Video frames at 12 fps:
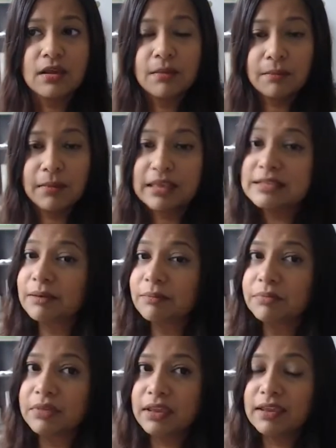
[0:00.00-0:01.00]
make
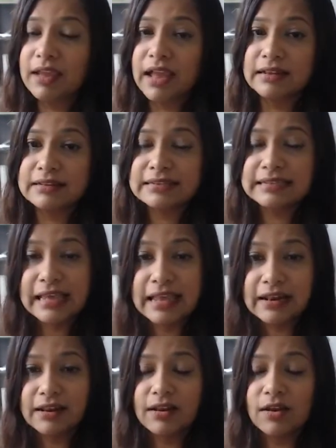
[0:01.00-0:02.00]
something and sell,
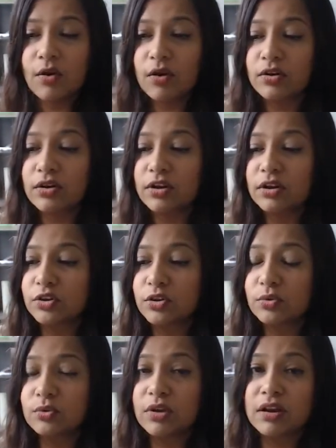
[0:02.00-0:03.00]
or you
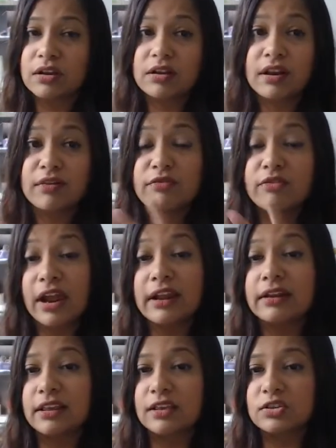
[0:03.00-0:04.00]
love
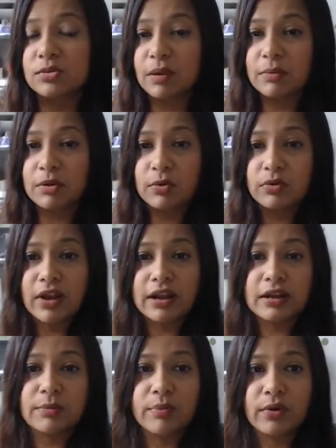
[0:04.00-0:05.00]
writing, so maybe you will write
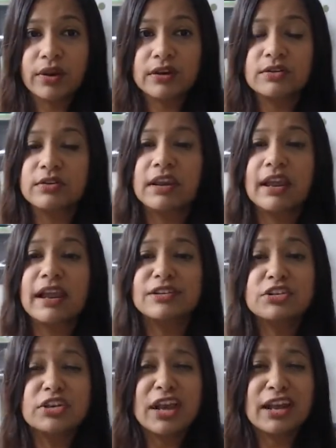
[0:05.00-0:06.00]
a poetry and
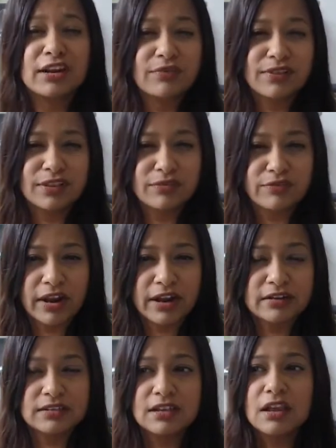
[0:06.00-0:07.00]
share it with the
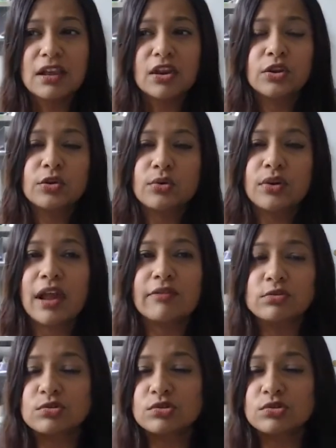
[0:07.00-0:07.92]
friends. You don't have